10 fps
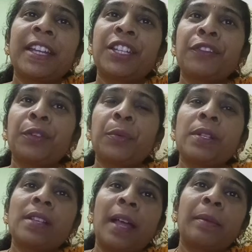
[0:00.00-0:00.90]
Hi dear
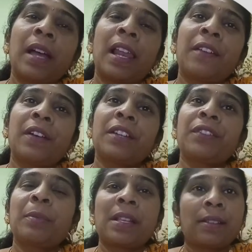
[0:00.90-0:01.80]
viewers, I am
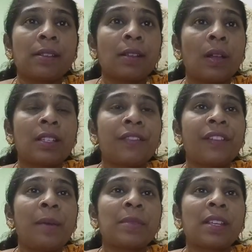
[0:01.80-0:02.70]
Kalaivani from SNS College of
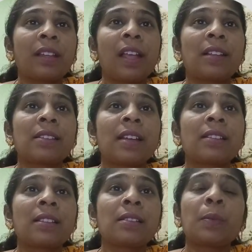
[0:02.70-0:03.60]
Pharmacy and Health
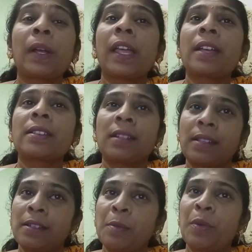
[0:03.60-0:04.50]
Sciences working as an
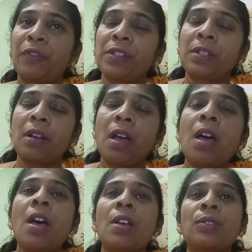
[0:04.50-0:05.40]
assistant professor.
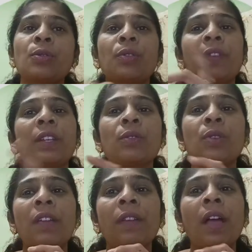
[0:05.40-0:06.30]

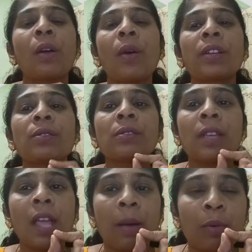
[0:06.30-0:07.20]
Today we are going to
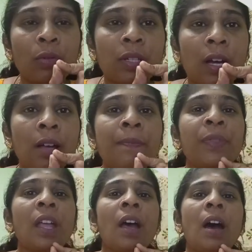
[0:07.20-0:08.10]
see about a
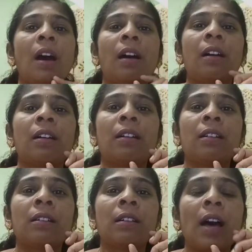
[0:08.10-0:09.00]

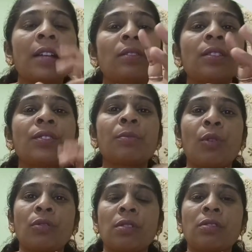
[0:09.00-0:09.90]
isolation
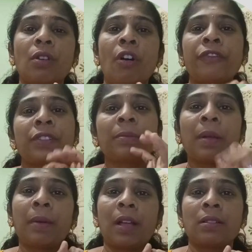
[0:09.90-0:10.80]
process of some
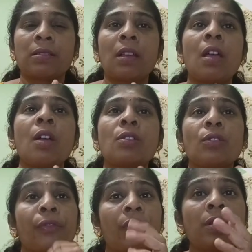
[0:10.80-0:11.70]
chemicals.
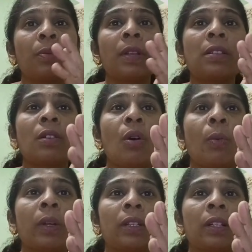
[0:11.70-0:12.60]
So first we'll go
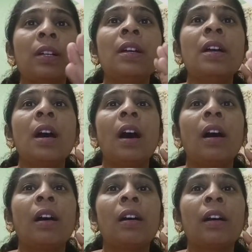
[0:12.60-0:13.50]
with the
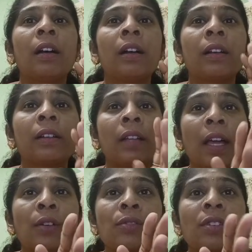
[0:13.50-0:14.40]

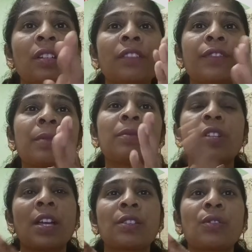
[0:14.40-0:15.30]
Diosgenin from
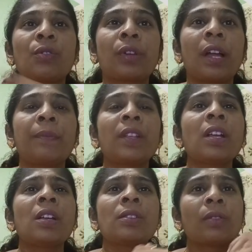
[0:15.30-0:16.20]
Dioscorea.
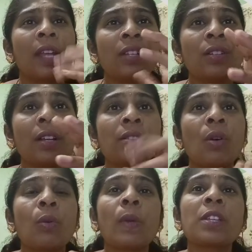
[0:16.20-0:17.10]
So nature has
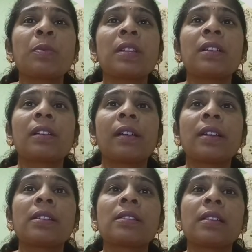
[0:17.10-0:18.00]
always been the
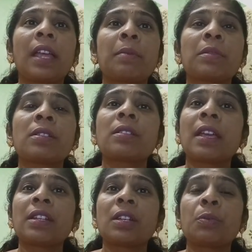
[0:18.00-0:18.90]
greatest chemist
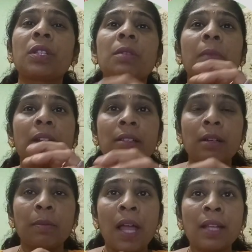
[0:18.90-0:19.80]
hidden within
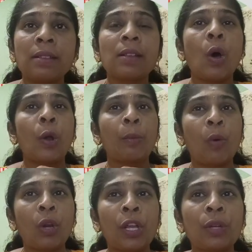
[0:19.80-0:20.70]
medicinal plants or
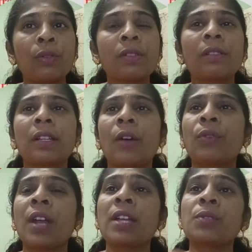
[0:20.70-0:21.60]
molecules that
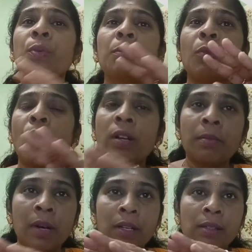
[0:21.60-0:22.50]
have transformed
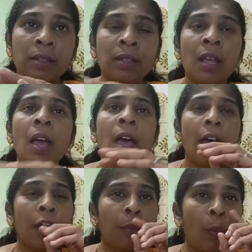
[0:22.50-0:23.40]
modern medicine,
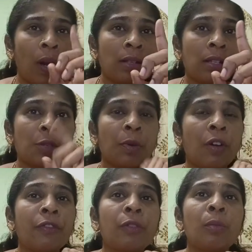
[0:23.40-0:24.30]
and one such
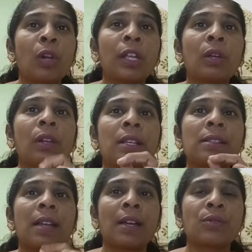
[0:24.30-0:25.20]
powerful molecule
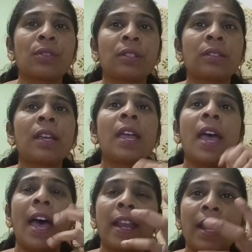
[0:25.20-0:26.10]
is Diosgenin,
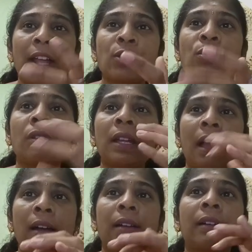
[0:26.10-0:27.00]
a naturally
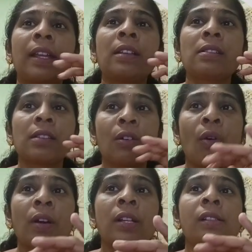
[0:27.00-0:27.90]
occurring
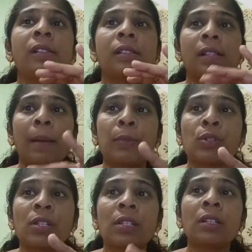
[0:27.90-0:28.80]
steroidal
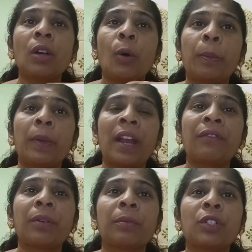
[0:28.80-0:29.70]
sapogenin
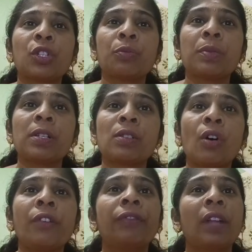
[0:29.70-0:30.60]
obtained from the tubers
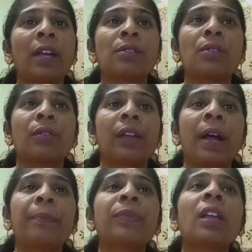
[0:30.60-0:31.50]
of
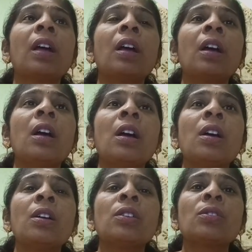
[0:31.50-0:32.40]
Dioscorea.
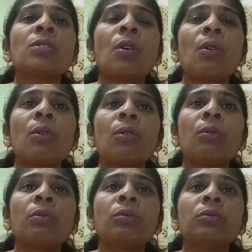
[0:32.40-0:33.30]

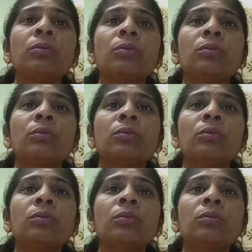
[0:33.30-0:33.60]
So